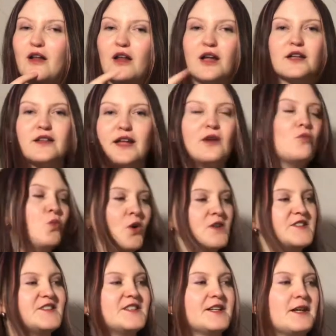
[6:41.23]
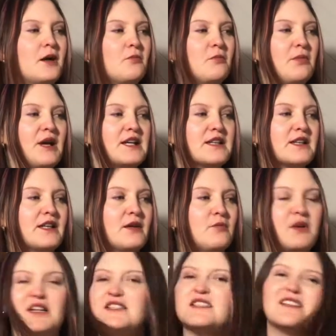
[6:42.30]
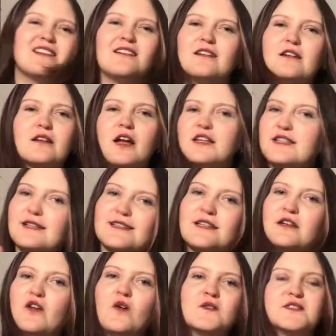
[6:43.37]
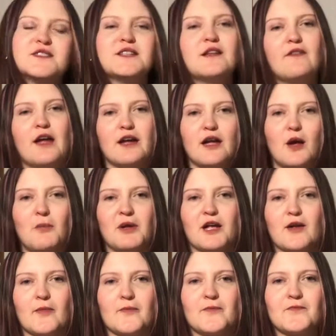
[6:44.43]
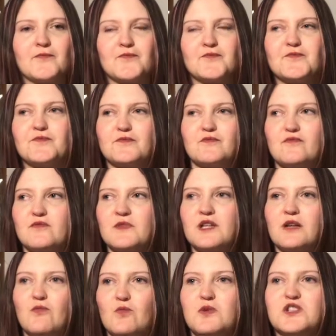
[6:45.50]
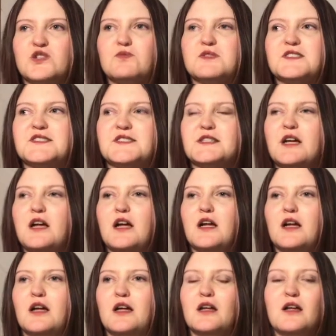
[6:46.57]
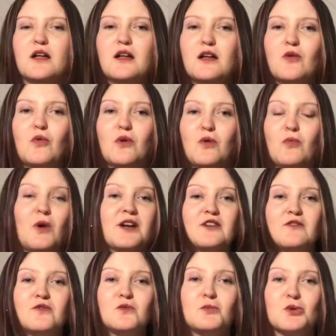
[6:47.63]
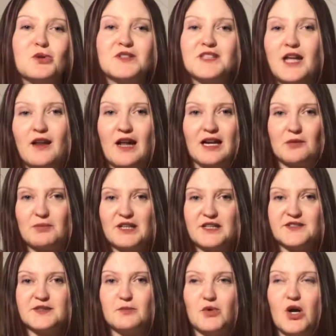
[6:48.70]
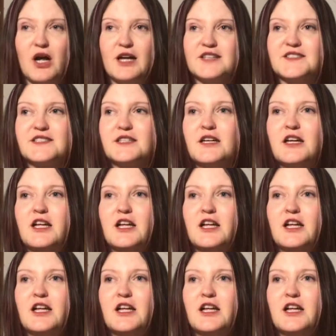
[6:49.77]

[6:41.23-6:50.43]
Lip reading: like that was set up back there, but I did not see that coming, which was wonderful because I like being surprised.